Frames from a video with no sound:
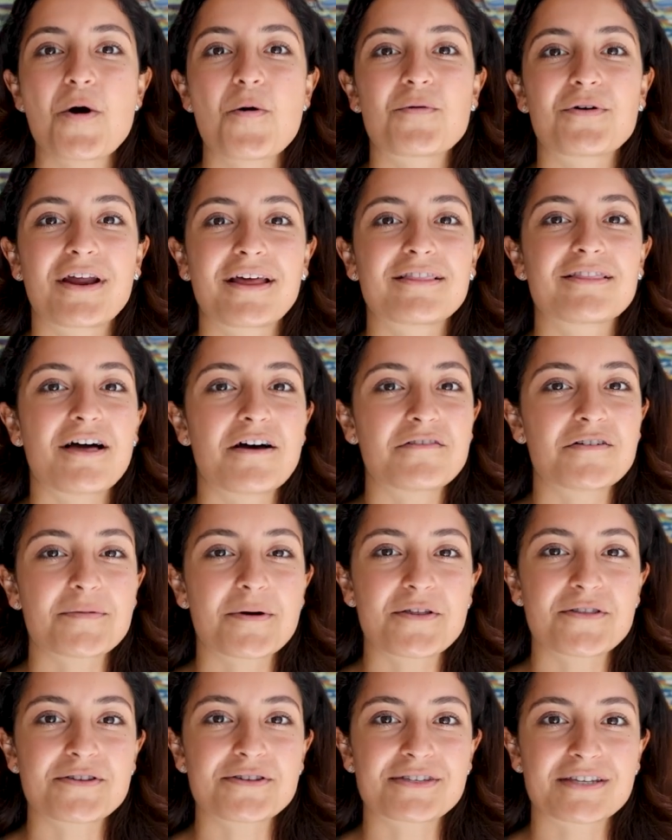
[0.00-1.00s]
What I love
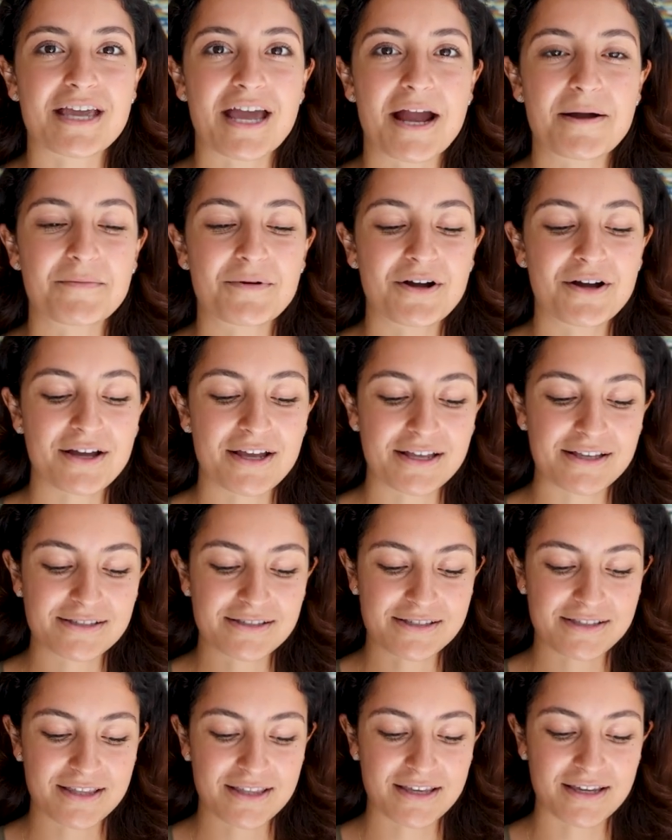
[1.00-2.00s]
about this camera
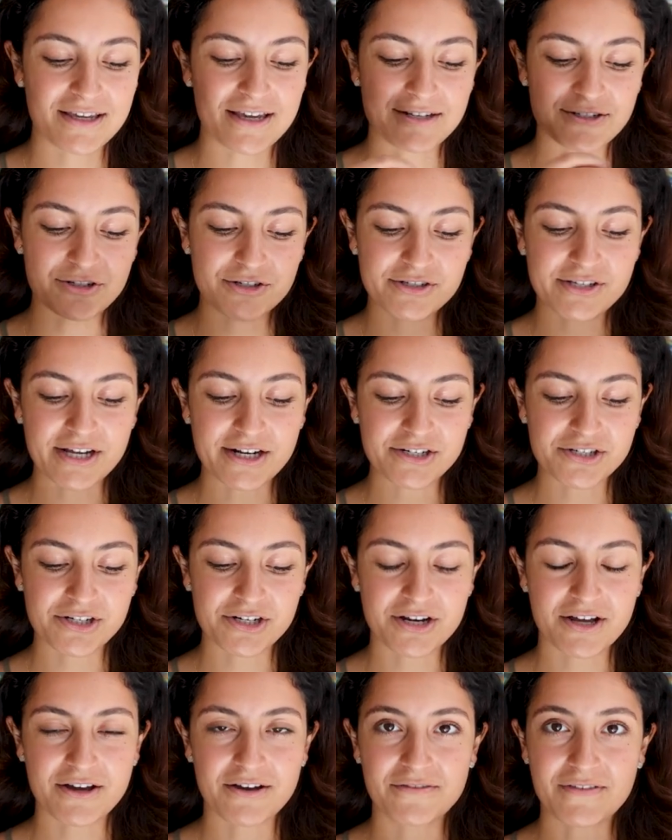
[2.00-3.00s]
is the
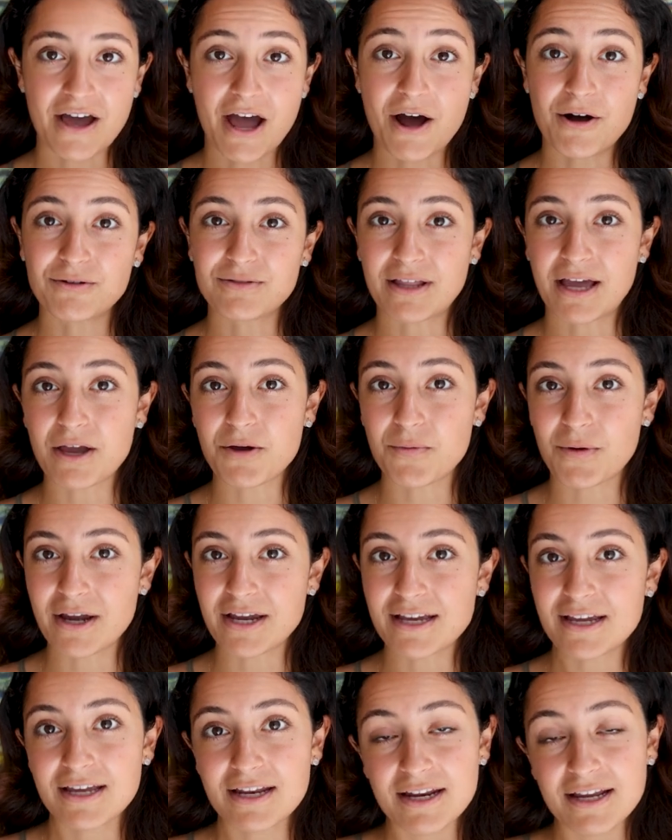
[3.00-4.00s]
intersection of how
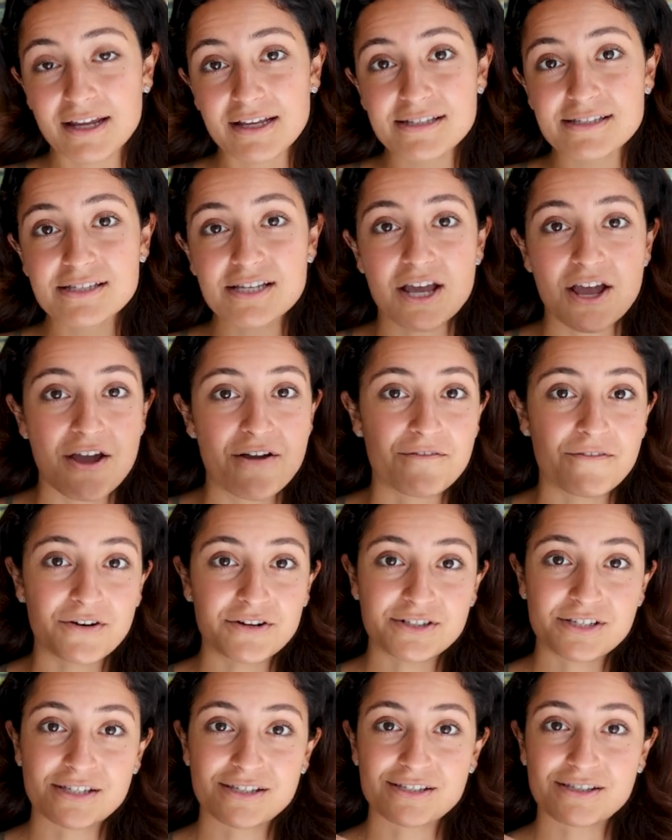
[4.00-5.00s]
lightweight it is
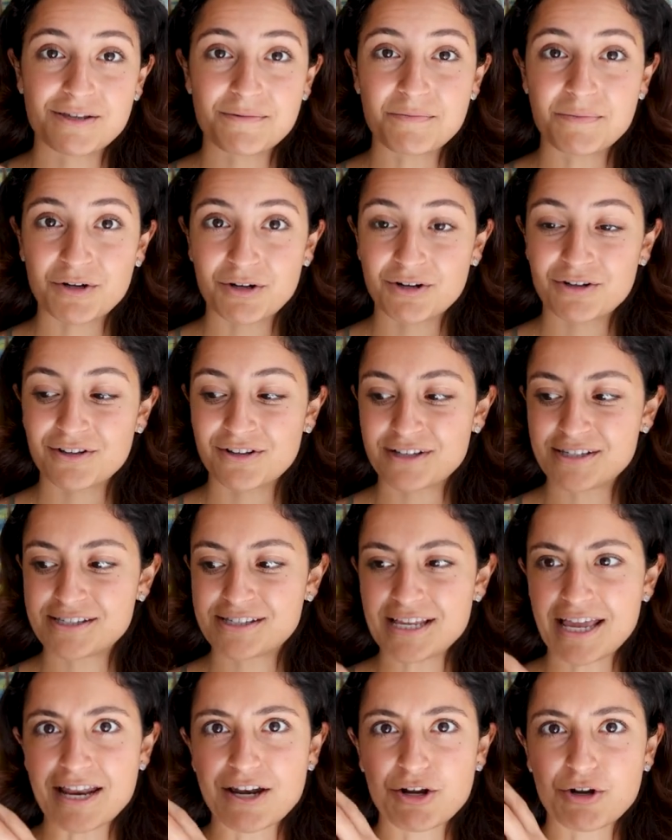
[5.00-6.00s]
versus the
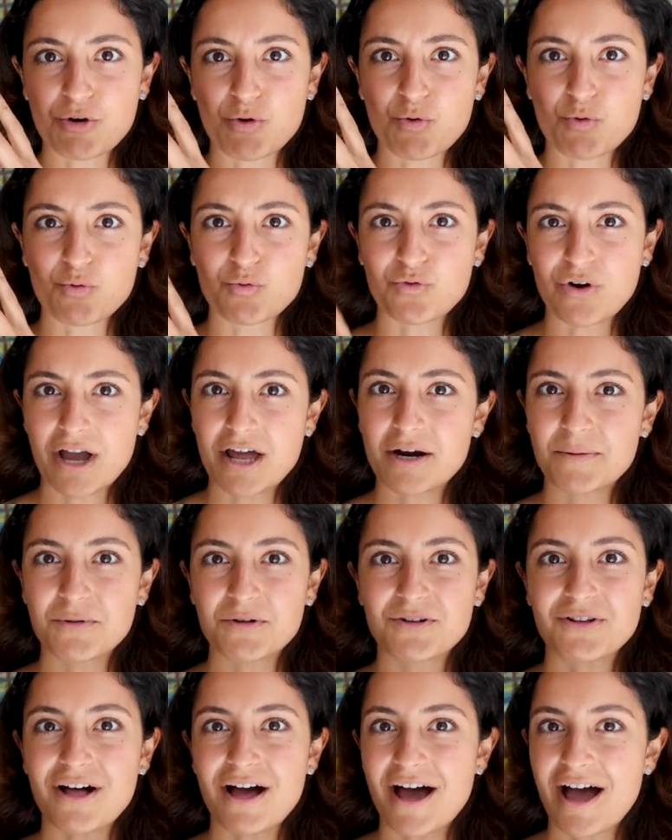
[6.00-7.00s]
mirrorless, incredible